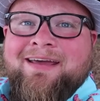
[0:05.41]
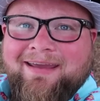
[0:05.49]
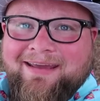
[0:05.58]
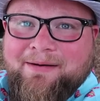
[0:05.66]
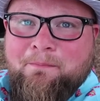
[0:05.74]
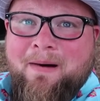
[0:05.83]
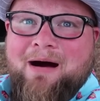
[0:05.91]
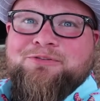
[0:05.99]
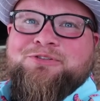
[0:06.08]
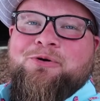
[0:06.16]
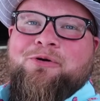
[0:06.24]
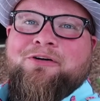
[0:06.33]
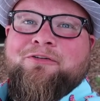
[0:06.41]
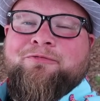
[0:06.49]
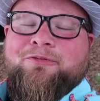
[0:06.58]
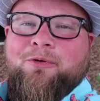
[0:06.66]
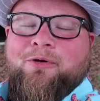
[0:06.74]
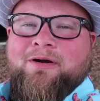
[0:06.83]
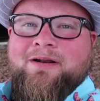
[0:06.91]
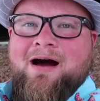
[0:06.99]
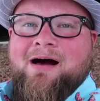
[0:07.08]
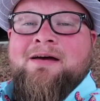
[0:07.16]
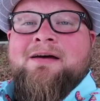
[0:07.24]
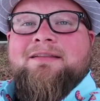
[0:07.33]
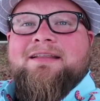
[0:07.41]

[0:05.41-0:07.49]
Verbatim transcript: in Mount Dora, Florida.